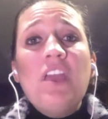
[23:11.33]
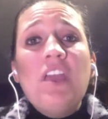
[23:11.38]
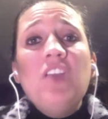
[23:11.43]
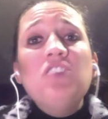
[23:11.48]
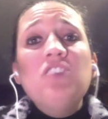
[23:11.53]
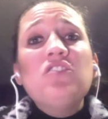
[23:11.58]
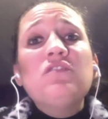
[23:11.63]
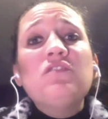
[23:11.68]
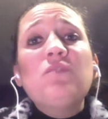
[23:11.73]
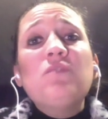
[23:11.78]

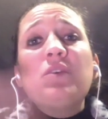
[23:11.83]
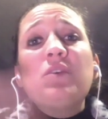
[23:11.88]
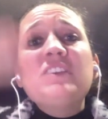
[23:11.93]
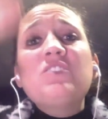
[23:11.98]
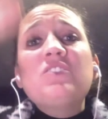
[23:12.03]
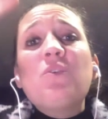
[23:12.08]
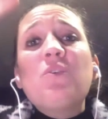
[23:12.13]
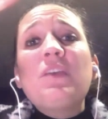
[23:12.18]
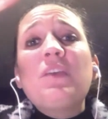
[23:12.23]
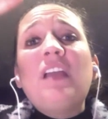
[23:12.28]
your voice
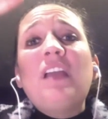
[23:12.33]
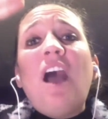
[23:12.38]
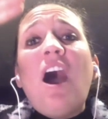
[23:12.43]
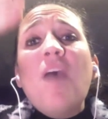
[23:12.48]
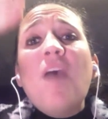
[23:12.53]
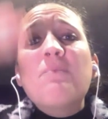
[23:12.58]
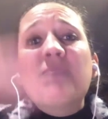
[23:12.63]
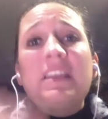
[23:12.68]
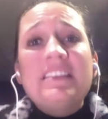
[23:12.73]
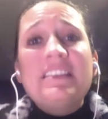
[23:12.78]
going
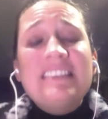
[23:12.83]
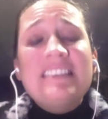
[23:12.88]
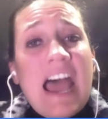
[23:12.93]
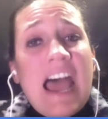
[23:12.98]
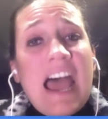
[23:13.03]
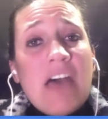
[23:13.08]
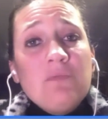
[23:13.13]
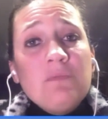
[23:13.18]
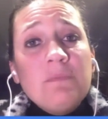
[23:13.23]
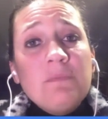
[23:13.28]
up and
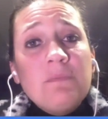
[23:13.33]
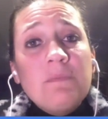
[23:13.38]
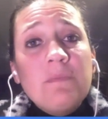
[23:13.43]
down.